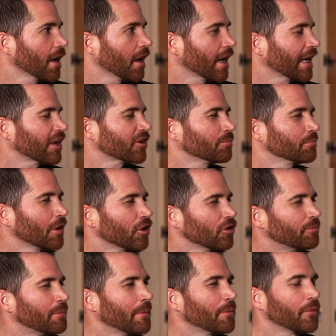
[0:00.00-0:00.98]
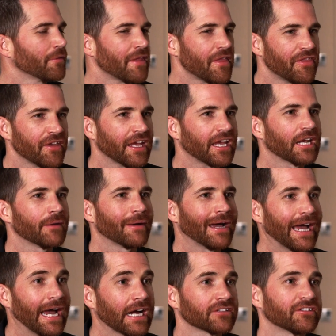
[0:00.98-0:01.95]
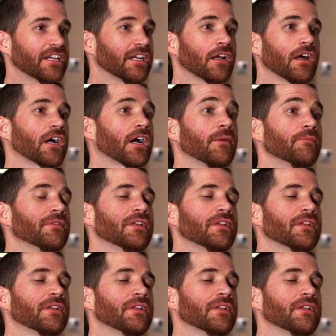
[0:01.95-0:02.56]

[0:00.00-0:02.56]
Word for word: I guess most people, when they're thinking about acting, like